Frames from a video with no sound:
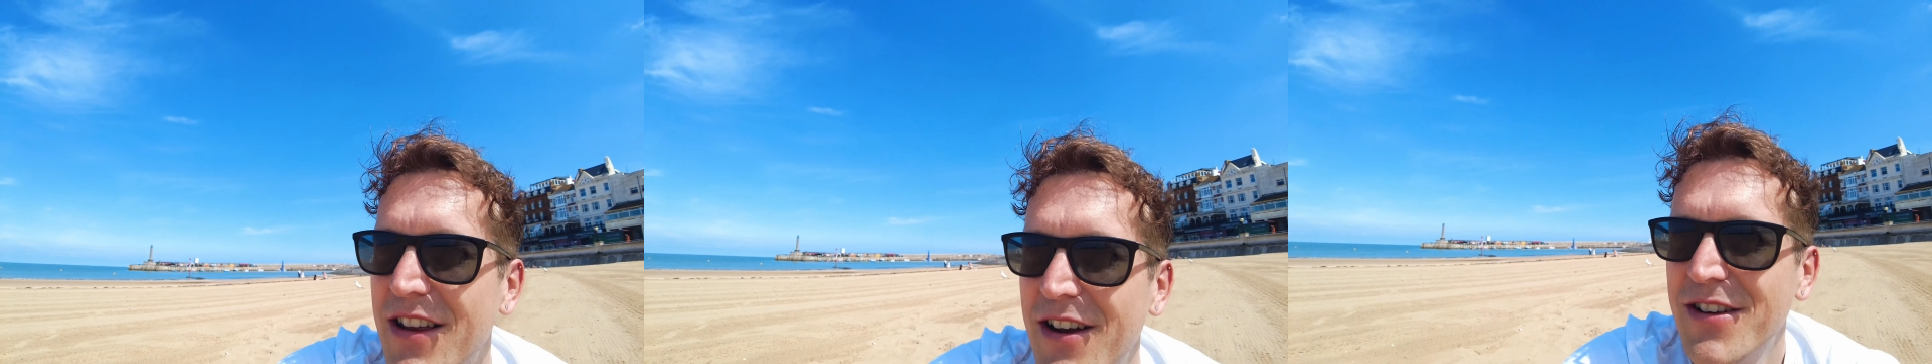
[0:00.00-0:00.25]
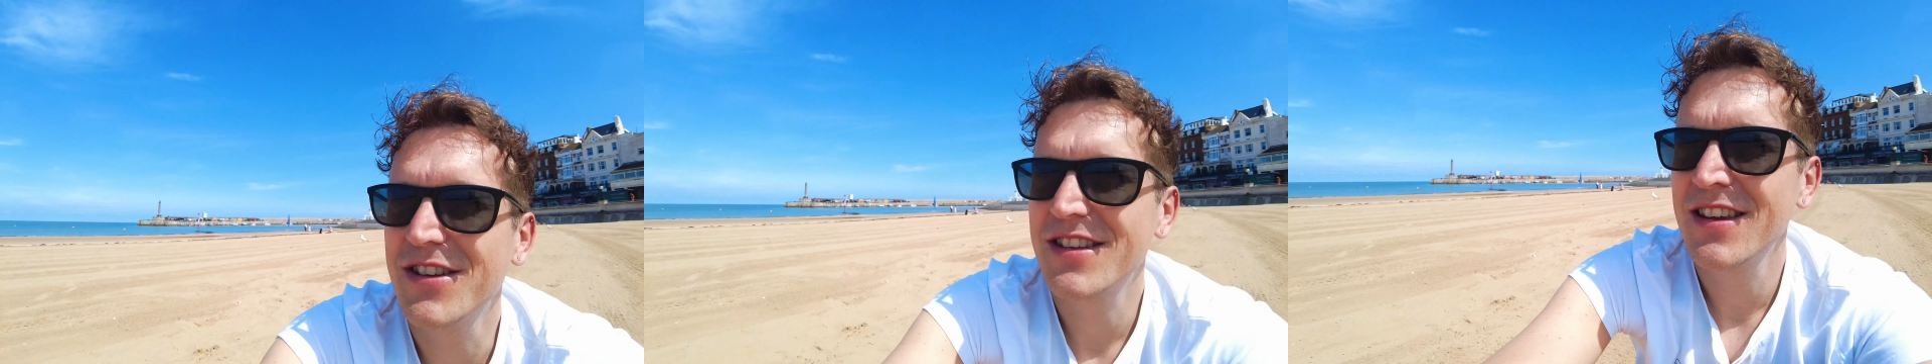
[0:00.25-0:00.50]
You
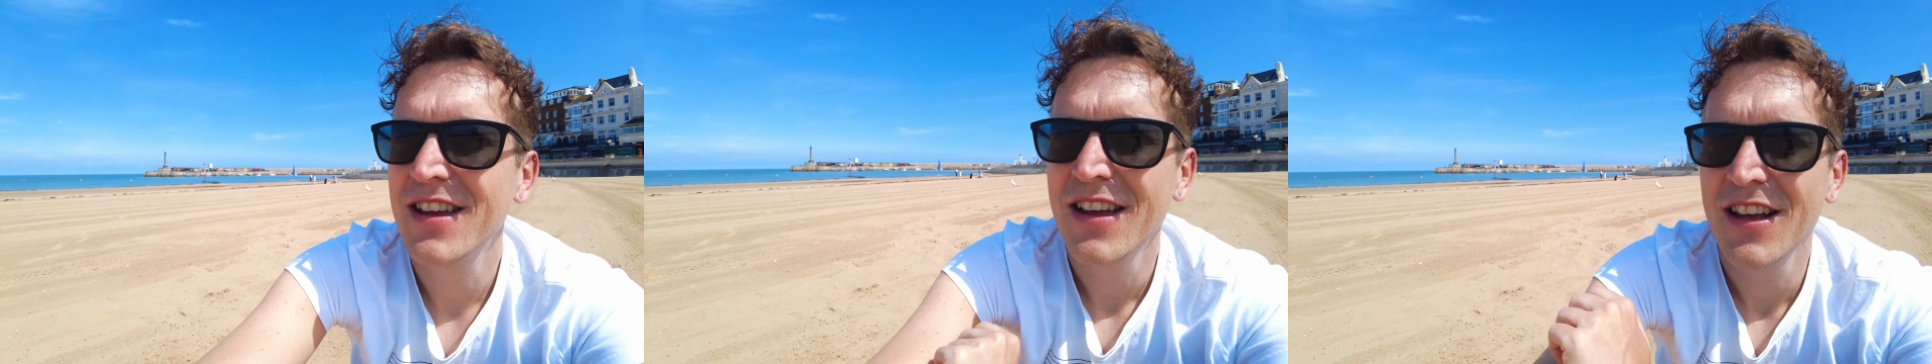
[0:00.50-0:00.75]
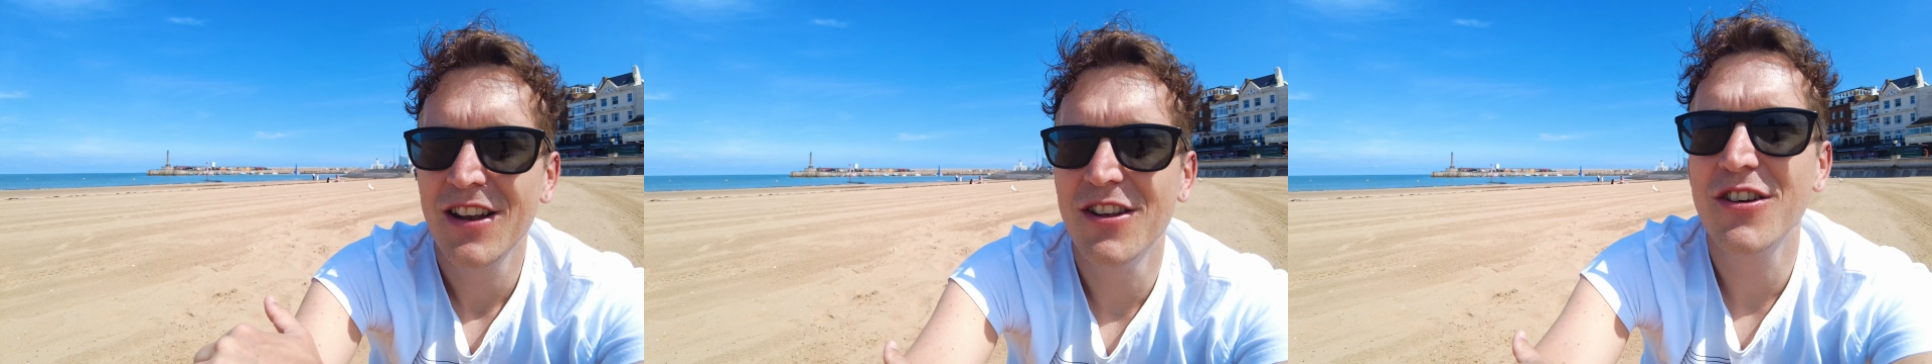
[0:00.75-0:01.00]
know, just
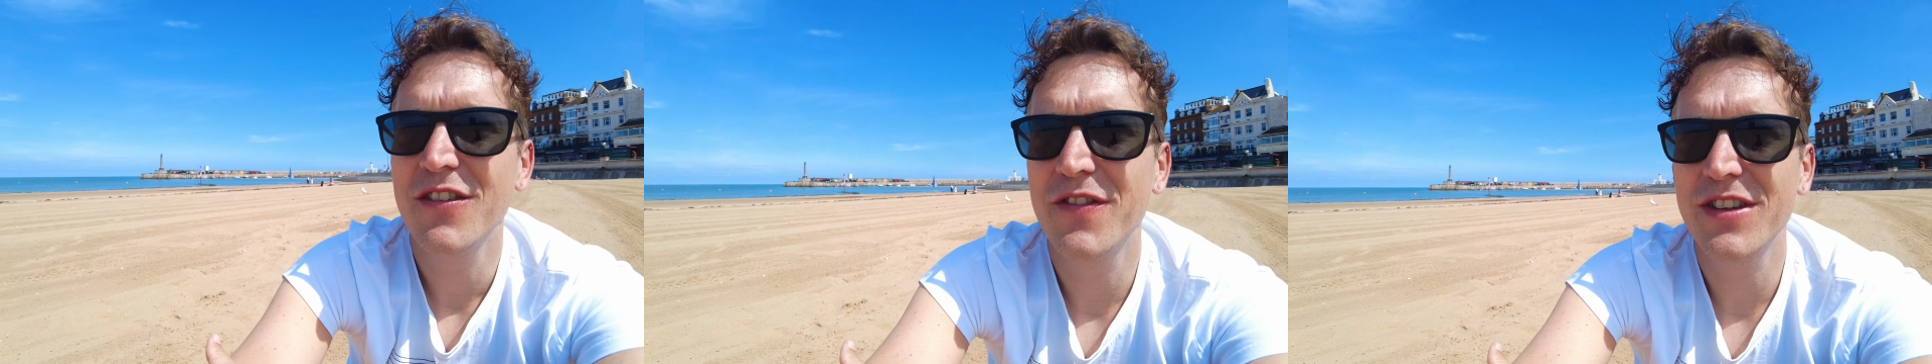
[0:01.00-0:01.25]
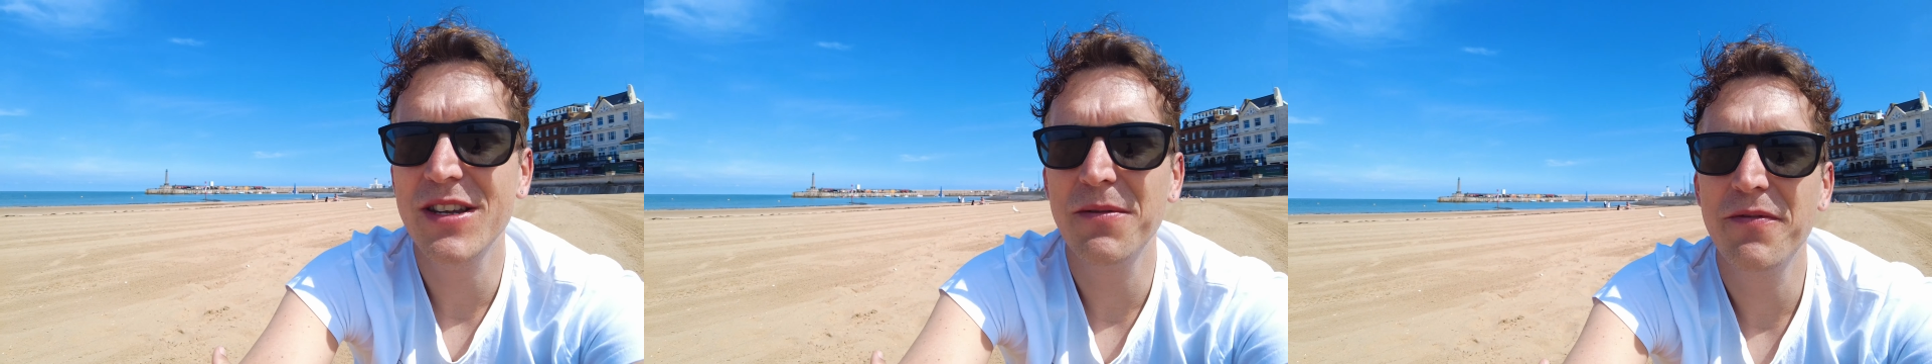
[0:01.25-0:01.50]
look
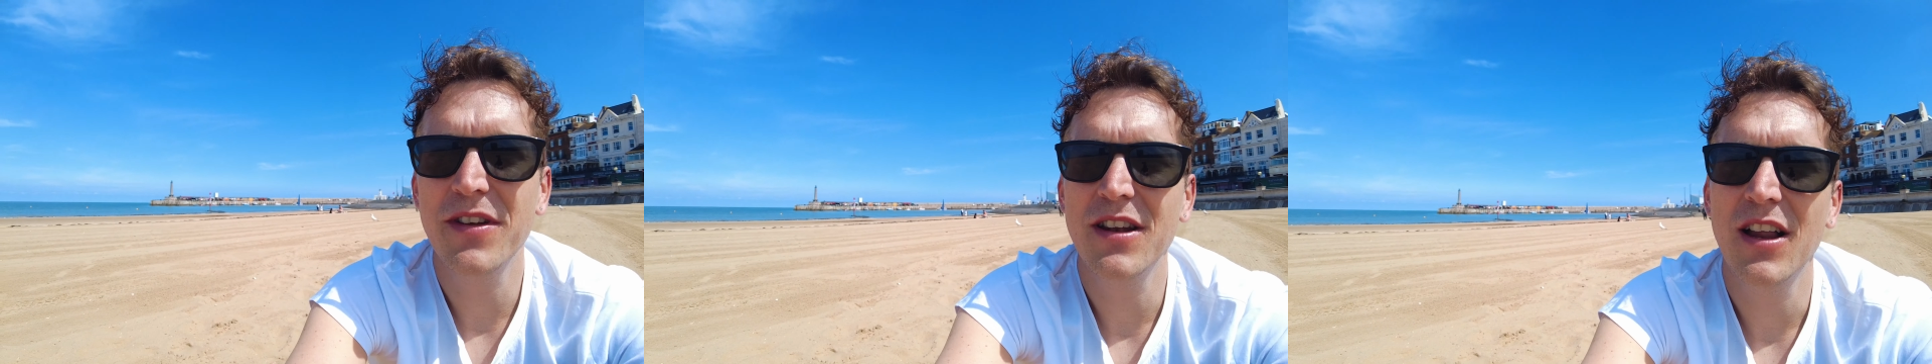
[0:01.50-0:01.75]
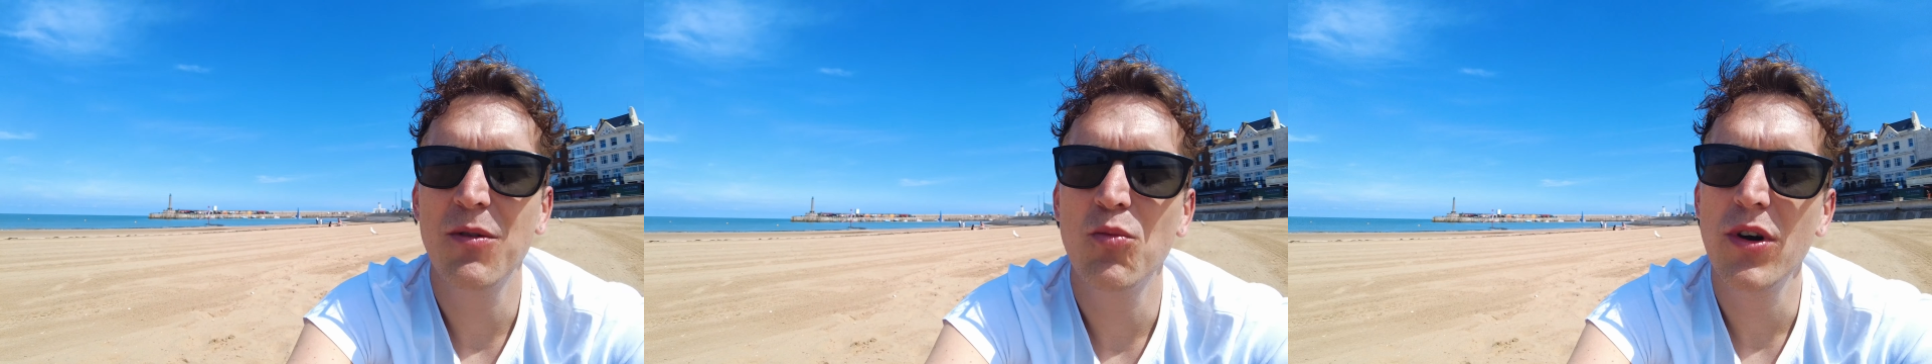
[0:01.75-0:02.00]
for something
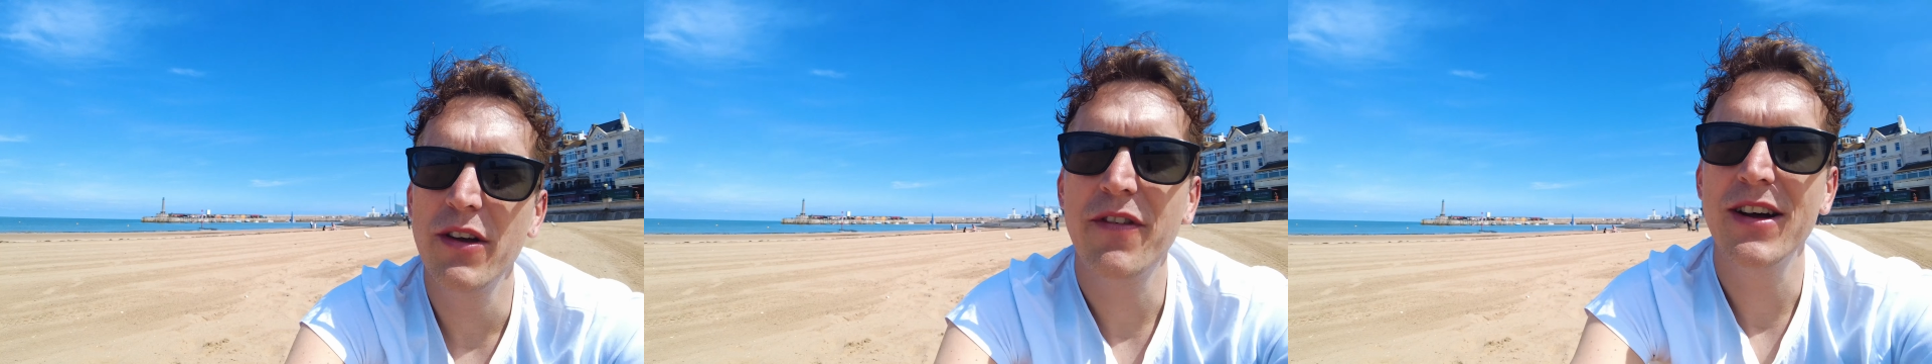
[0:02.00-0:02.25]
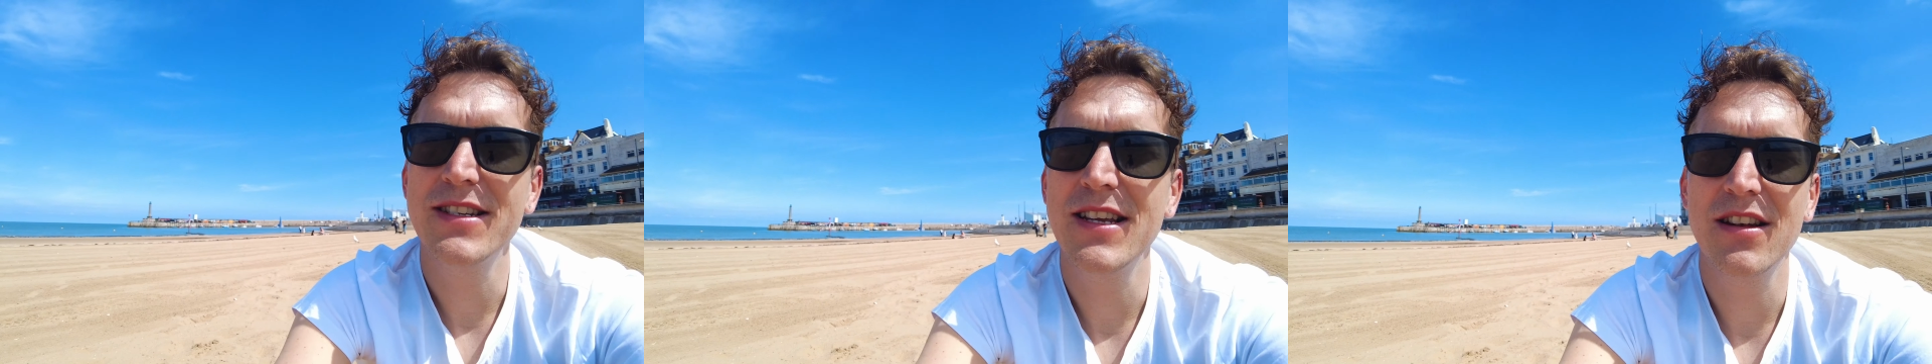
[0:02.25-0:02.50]
like, what if
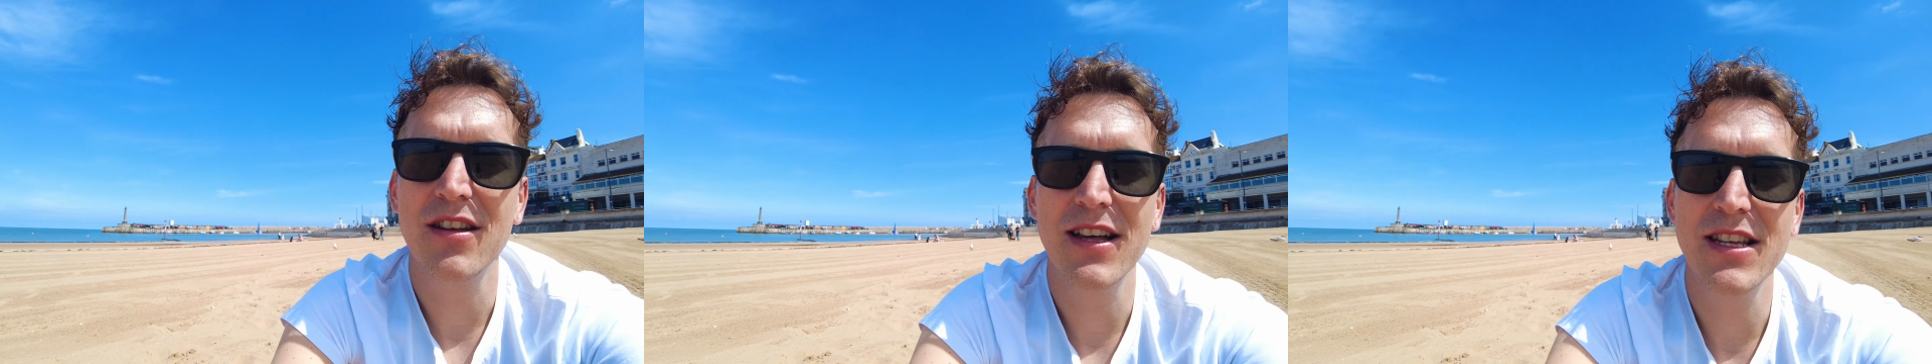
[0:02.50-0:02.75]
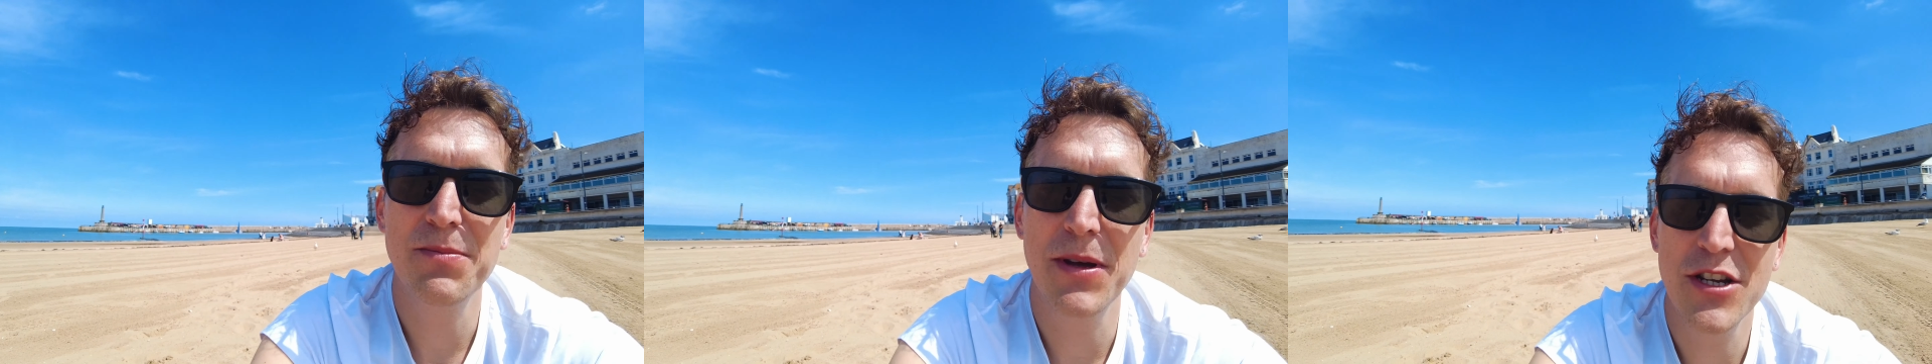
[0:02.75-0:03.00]
I did like
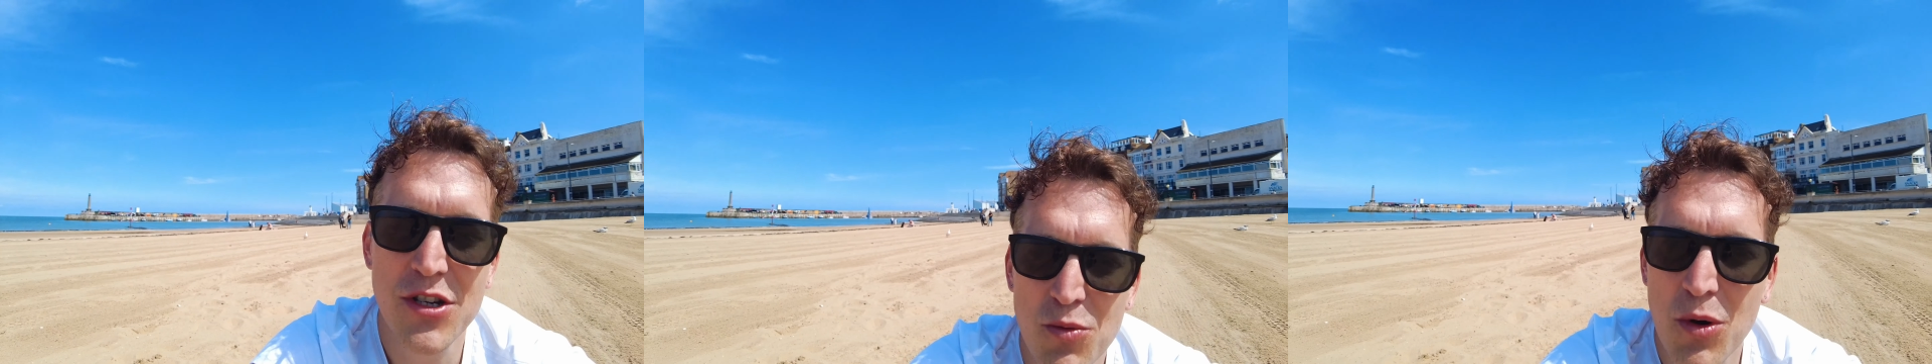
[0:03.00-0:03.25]
this picture?